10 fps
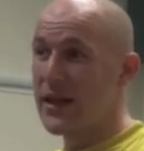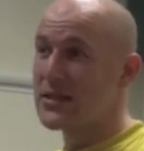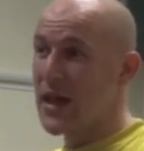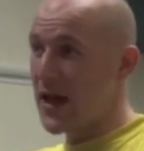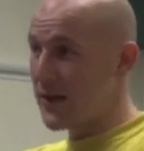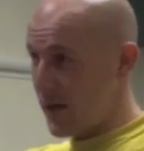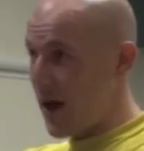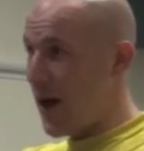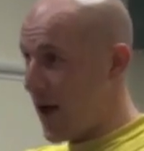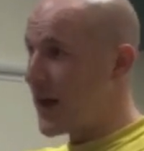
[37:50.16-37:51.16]
when he said,
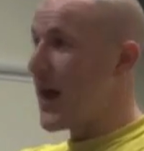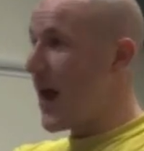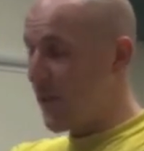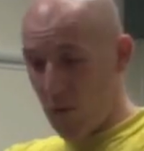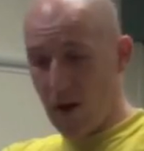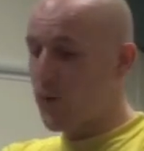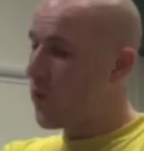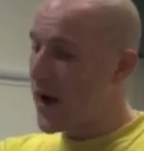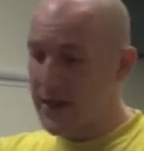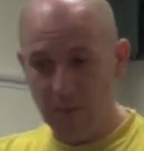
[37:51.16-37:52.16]
yeah, well,
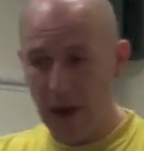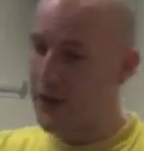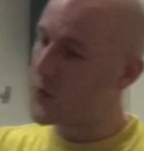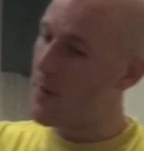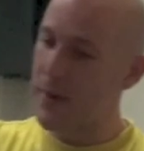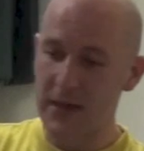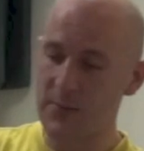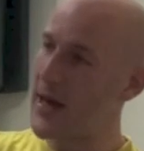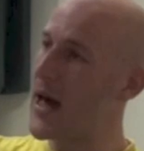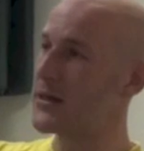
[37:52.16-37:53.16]
what explains why bees
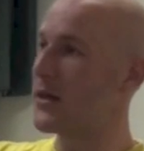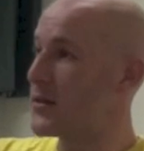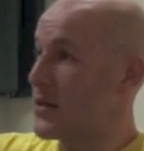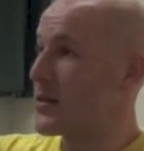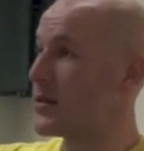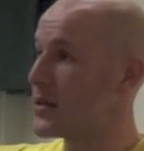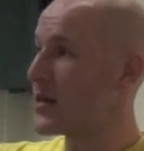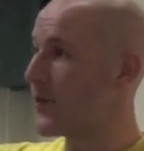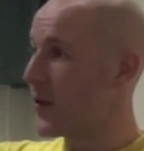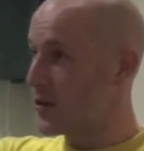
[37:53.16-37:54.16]
make hexagons is because it's
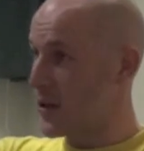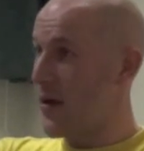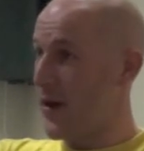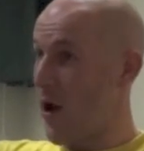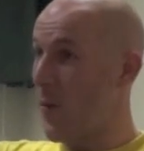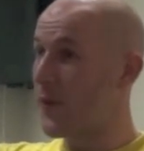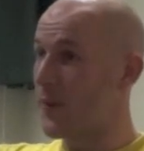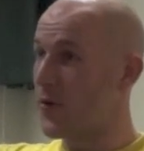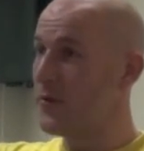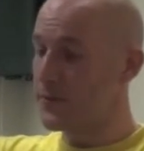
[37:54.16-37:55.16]
evolutionarily
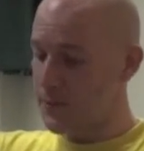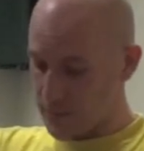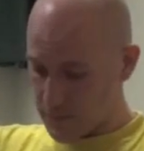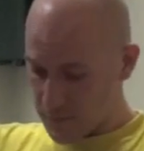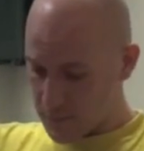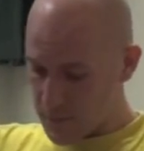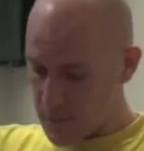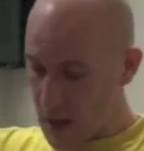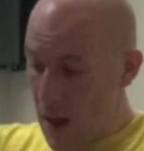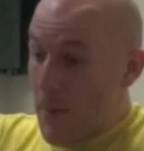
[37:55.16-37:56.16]
optimal.
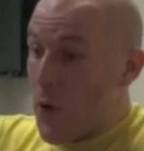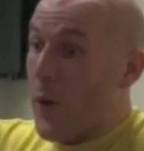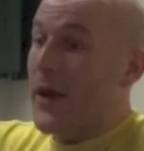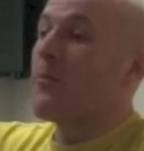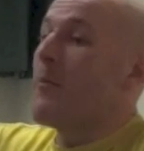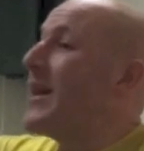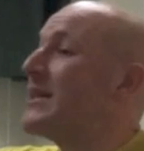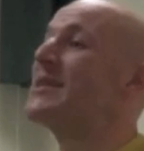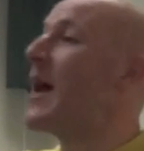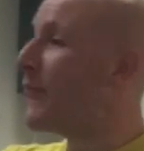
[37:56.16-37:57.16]
Well, we made a
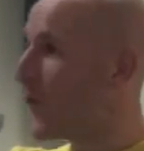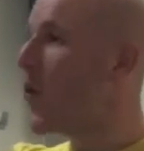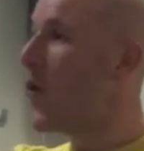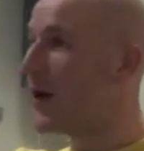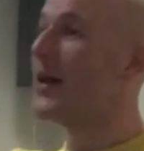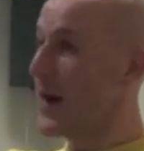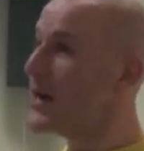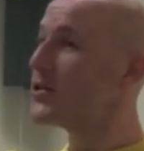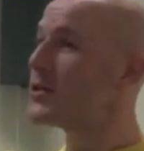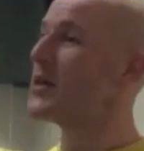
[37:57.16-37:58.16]
step forward, an
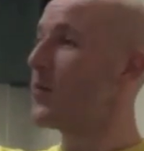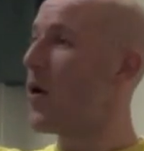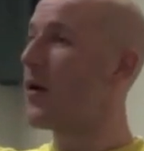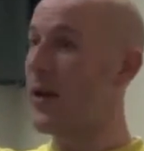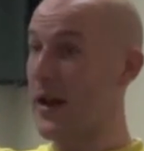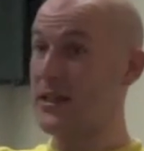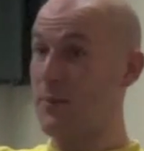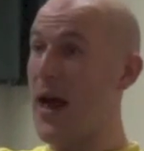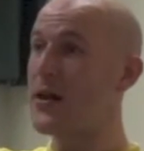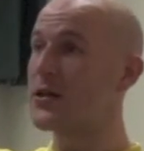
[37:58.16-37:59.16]
interesting one, an
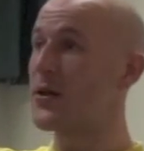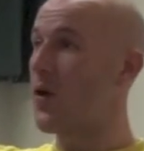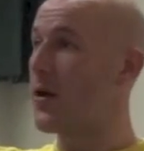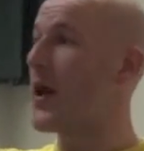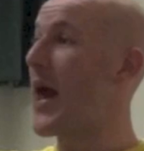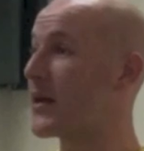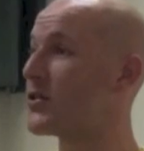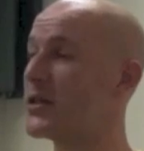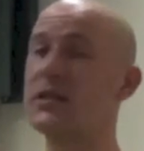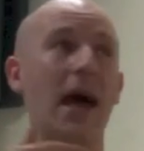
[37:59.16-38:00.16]
explanatory one, an
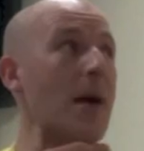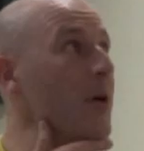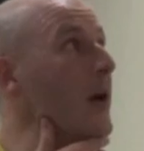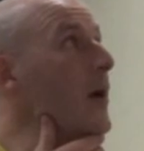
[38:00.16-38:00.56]
extra step,